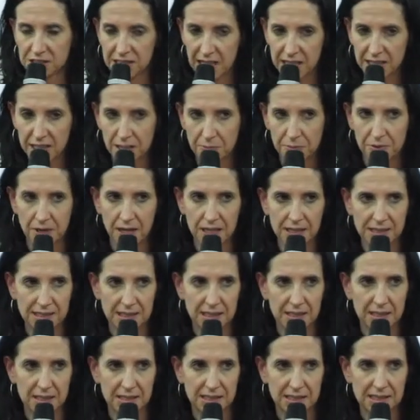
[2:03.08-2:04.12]
sign-up
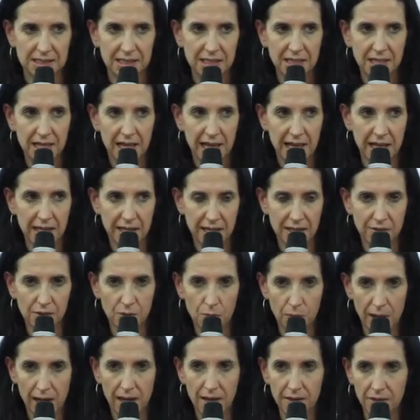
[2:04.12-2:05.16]
process and in the
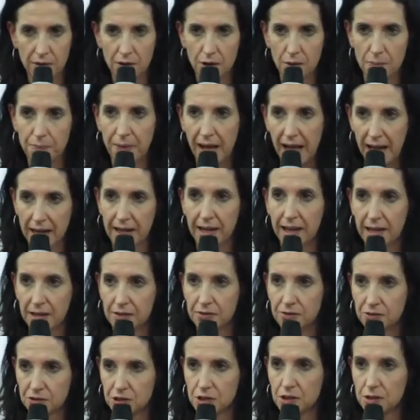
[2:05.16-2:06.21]
way that your
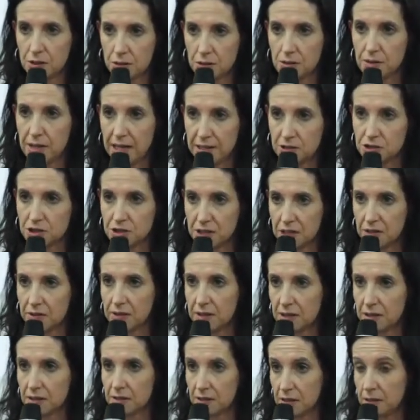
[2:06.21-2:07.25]
backend, your
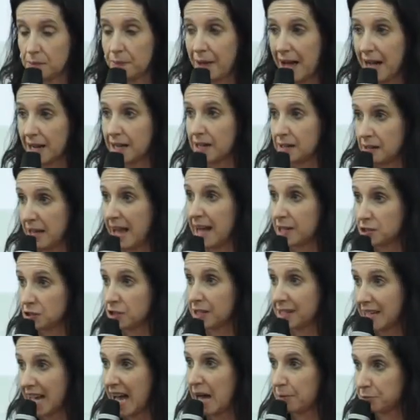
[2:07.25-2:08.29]
engineering in the backend
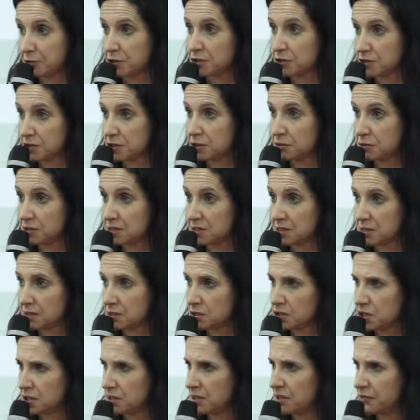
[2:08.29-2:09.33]
actually captures
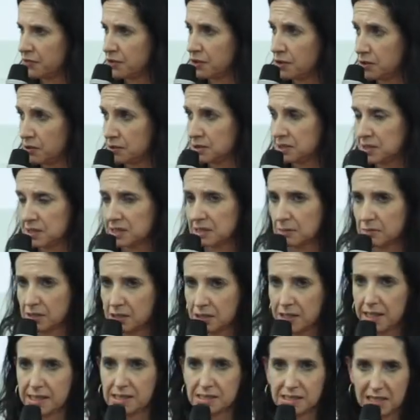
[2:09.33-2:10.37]
usage, and if you're using something
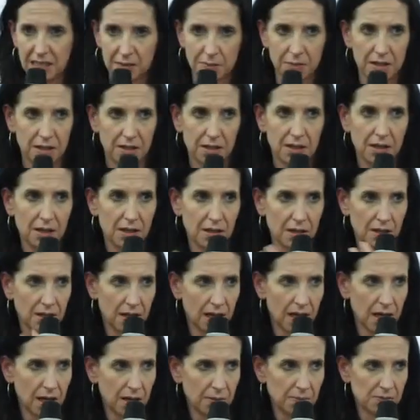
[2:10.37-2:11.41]
like Segment
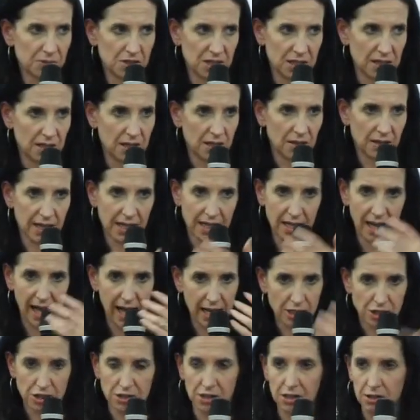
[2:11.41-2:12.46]
to like
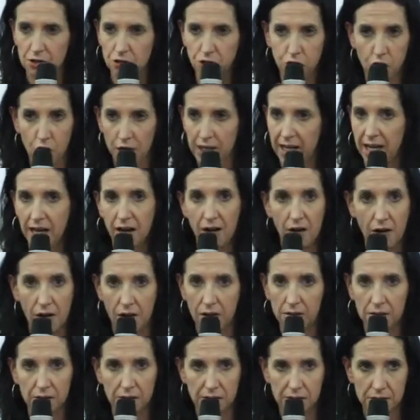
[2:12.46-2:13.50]
actually look at
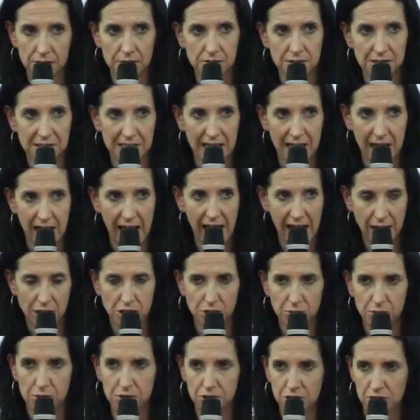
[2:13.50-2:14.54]
all of those
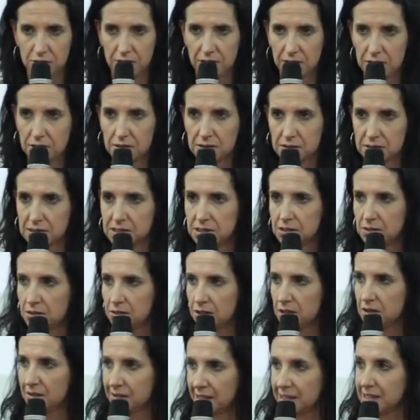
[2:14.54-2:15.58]
actual triggers and
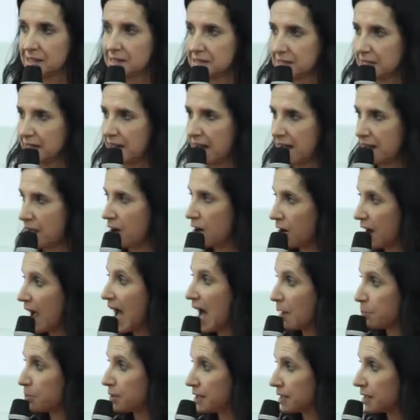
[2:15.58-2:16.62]
the things that are
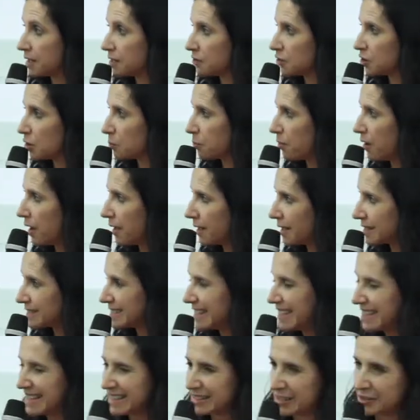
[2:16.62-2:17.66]
happening in your product,
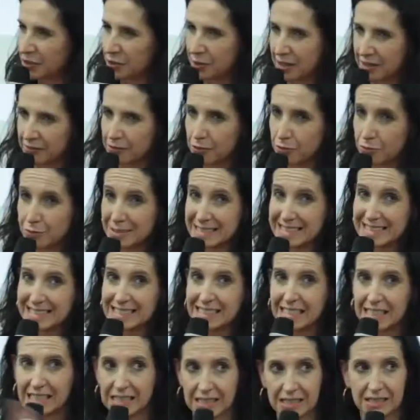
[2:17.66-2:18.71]
and you have a
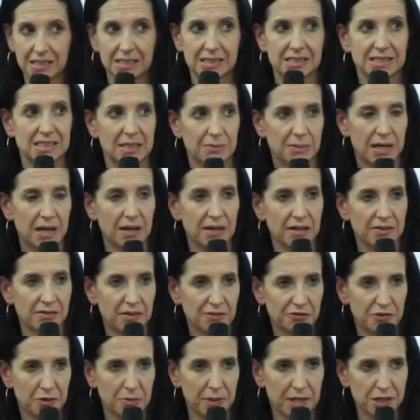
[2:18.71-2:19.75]
ridiculous amount of
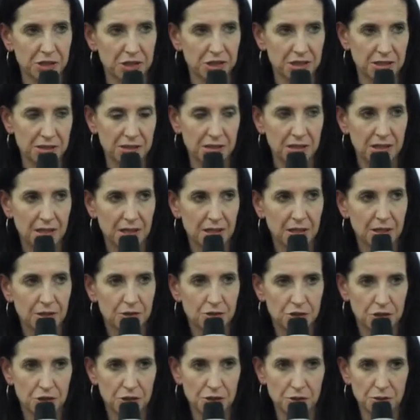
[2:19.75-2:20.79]
information
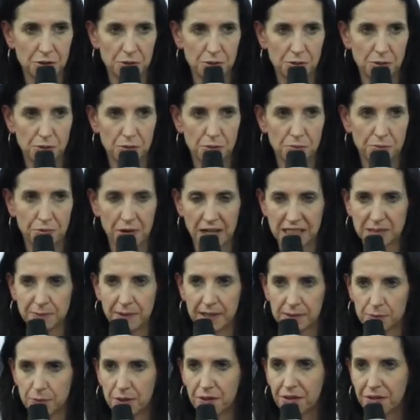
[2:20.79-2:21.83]
to
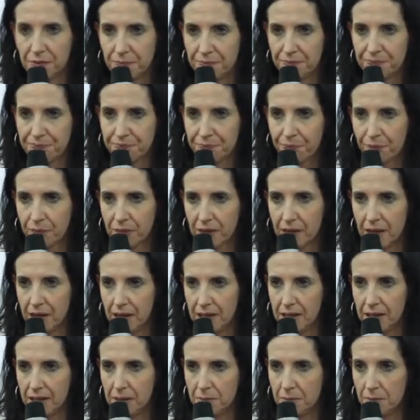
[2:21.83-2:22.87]
prospect with,
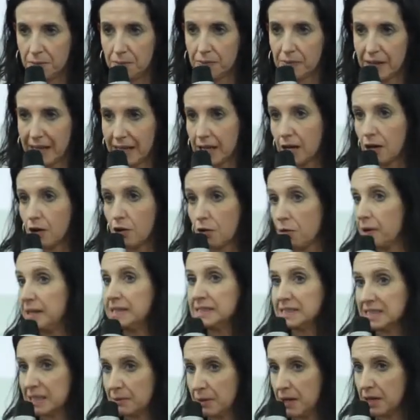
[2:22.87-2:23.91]
like a
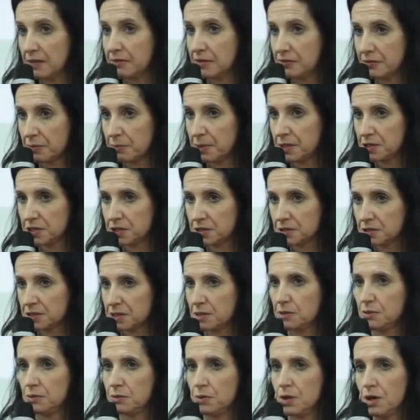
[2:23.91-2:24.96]
crazy amount of information.
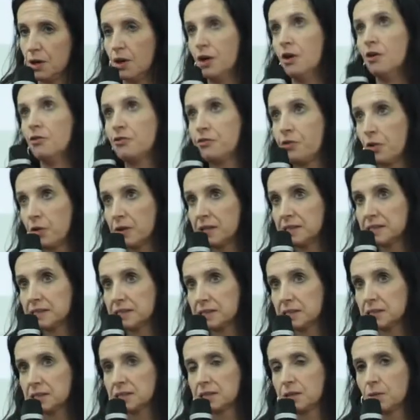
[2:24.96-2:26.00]
So, for
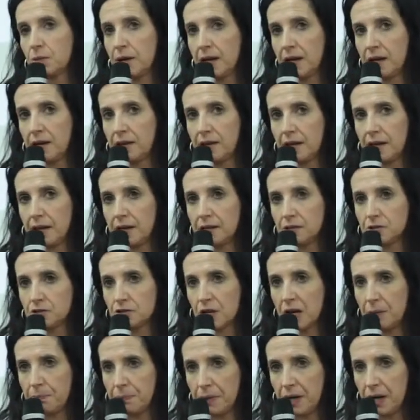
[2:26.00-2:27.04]
instance, the way that
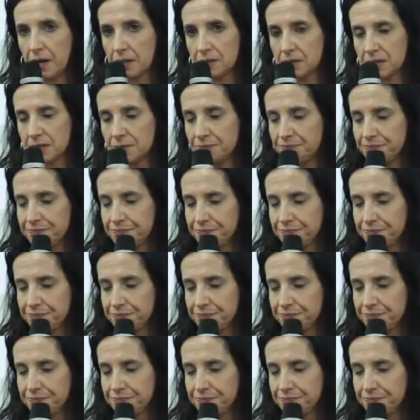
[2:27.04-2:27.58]
Dropbox,